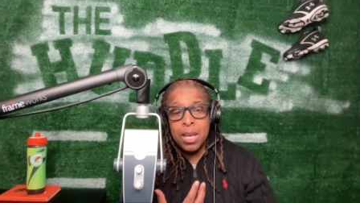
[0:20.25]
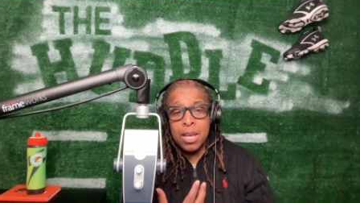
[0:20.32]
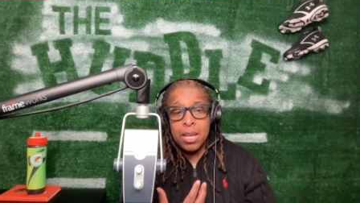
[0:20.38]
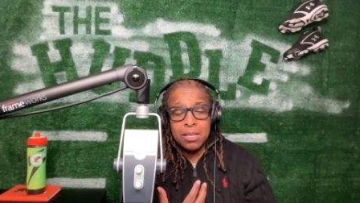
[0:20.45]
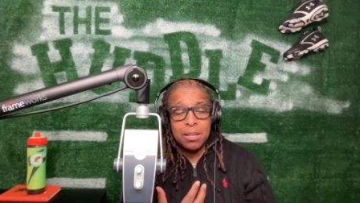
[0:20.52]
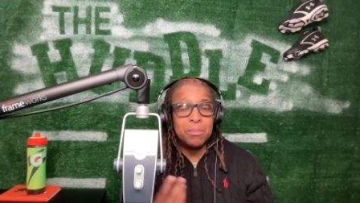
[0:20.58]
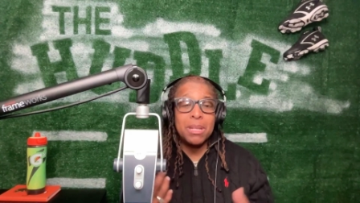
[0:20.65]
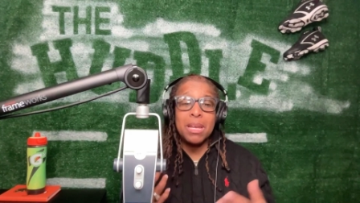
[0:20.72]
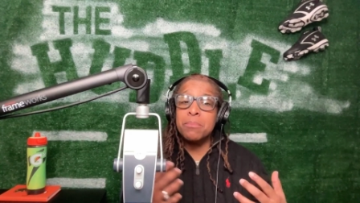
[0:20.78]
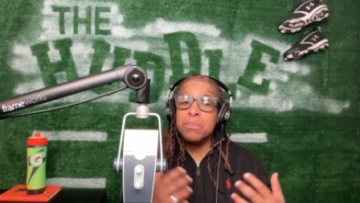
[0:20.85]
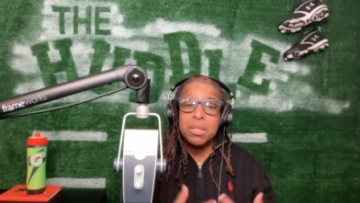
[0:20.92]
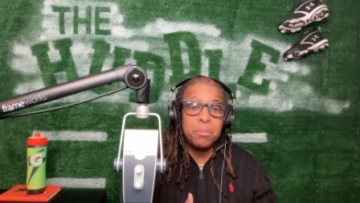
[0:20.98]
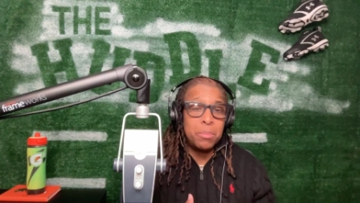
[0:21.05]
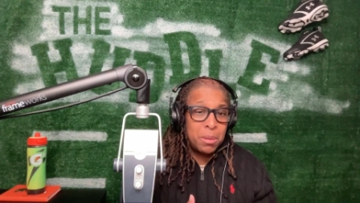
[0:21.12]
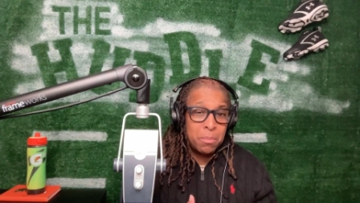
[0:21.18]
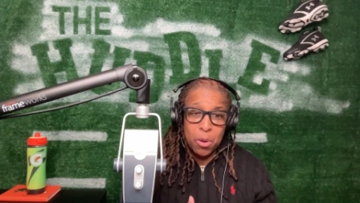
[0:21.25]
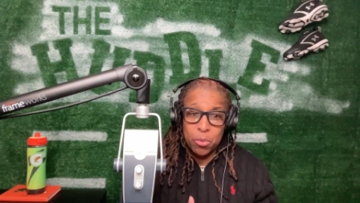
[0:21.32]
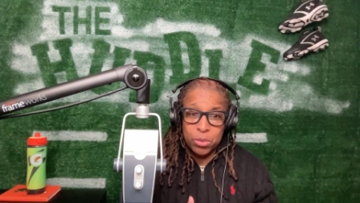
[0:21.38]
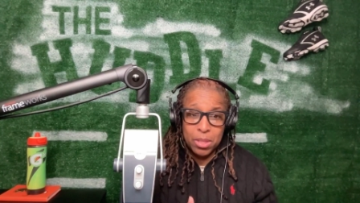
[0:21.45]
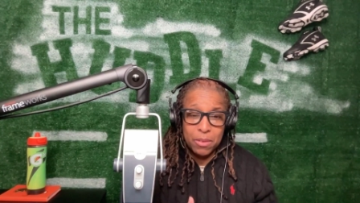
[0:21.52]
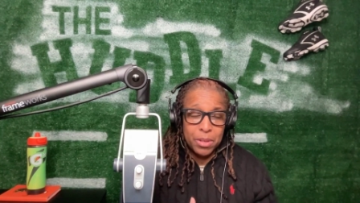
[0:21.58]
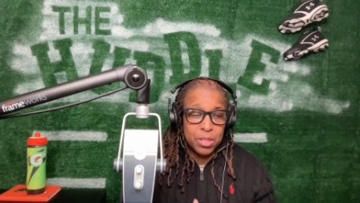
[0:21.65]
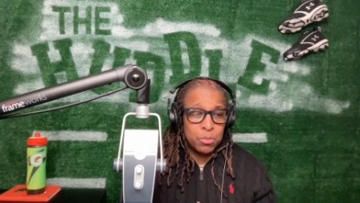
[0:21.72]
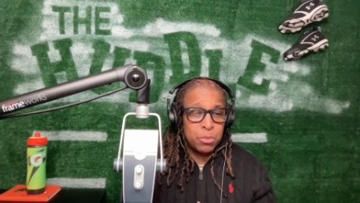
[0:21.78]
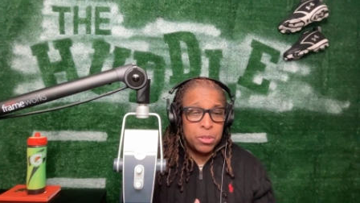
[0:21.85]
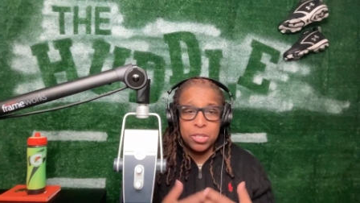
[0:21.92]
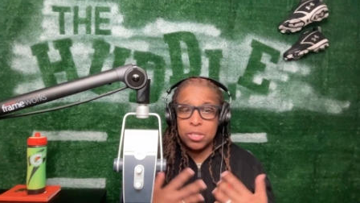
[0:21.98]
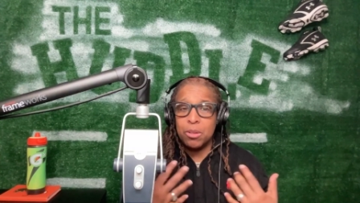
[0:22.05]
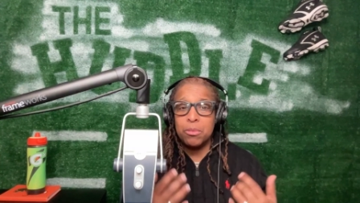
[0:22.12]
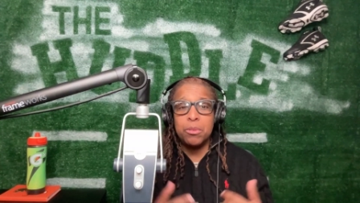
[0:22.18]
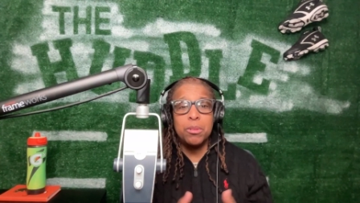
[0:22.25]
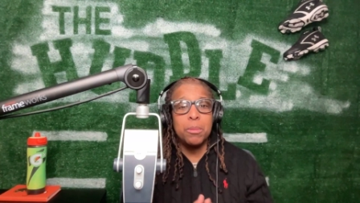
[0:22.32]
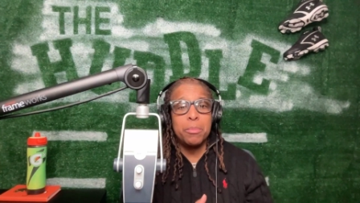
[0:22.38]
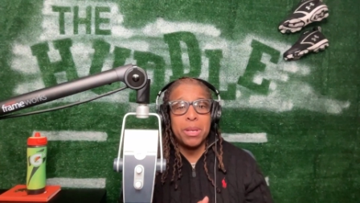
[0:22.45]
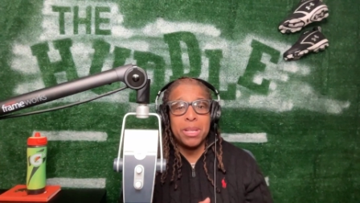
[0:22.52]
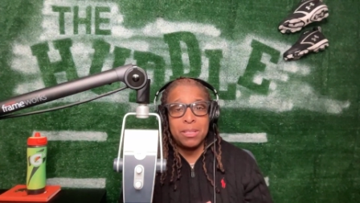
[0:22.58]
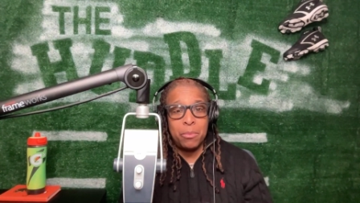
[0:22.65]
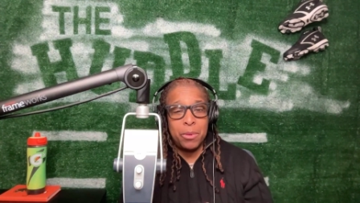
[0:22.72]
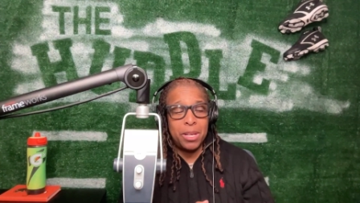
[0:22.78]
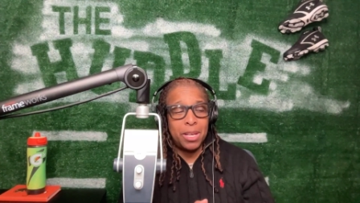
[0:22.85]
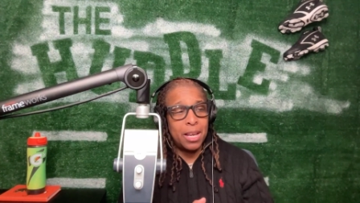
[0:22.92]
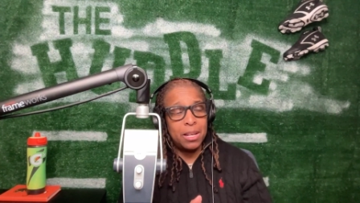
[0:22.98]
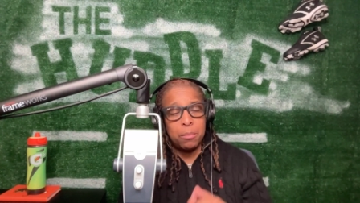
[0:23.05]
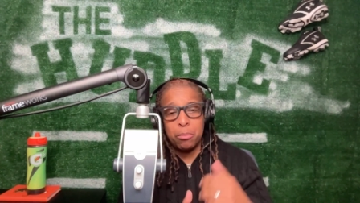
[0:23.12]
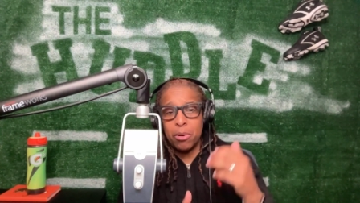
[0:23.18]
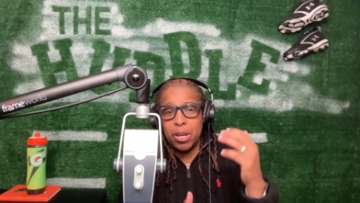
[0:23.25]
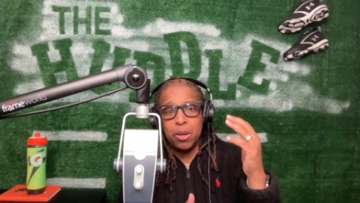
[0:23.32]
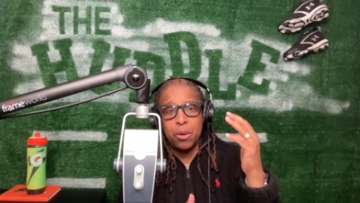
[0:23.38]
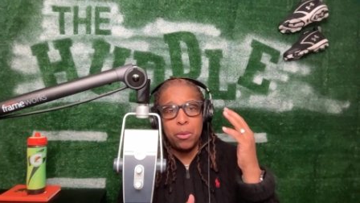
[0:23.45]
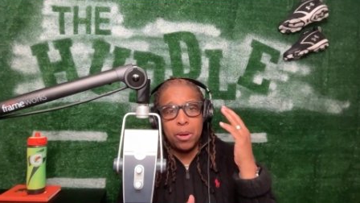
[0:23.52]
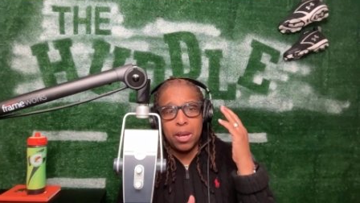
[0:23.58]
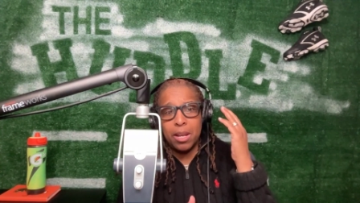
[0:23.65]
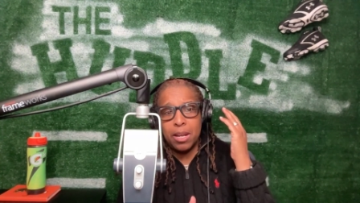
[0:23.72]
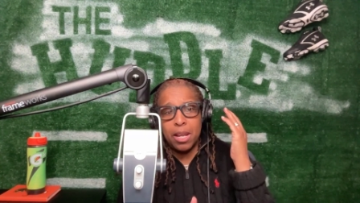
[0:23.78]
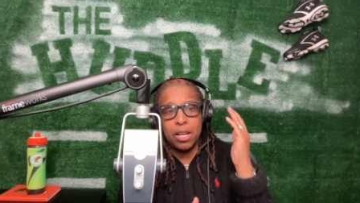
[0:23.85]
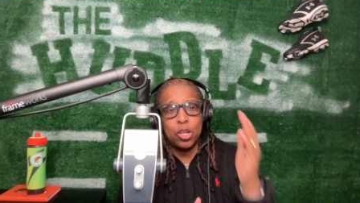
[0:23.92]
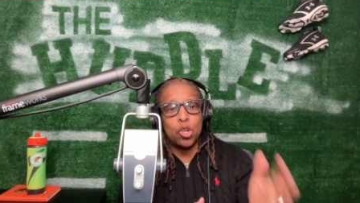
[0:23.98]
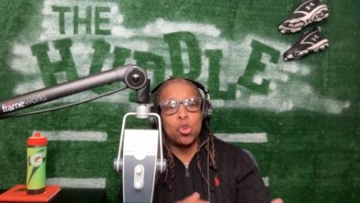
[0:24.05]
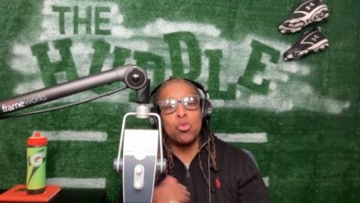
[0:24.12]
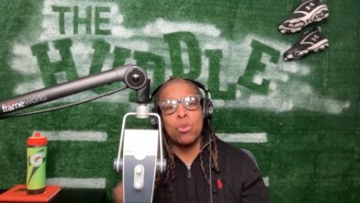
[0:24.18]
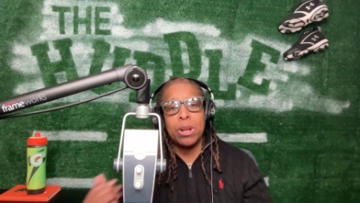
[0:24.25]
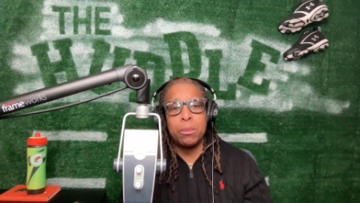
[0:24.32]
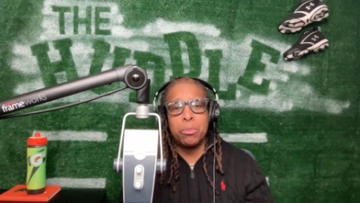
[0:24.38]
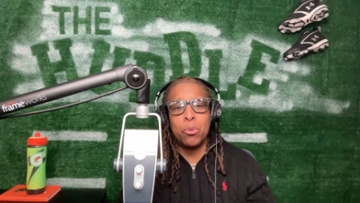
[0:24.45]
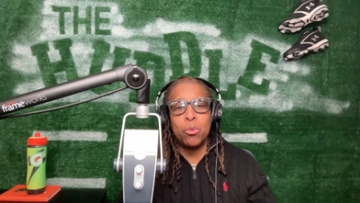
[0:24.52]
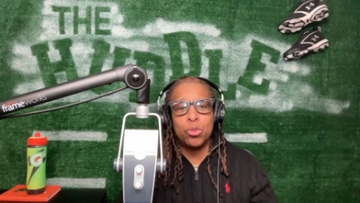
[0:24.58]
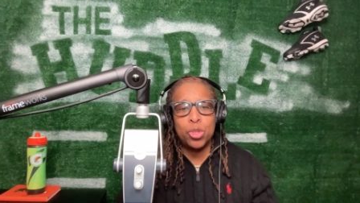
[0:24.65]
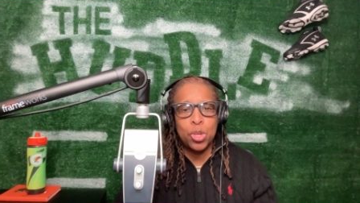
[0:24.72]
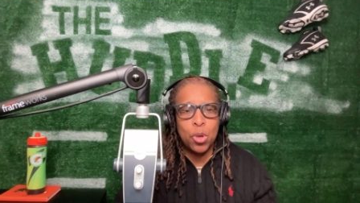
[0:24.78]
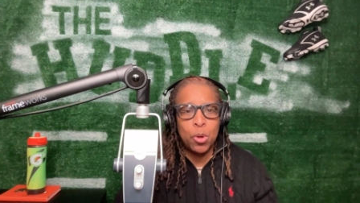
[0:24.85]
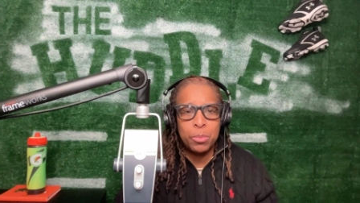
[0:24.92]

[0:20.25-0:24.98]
Sometimes it'll be both of us. We're just going to do the best that we can to bring you an incredible show,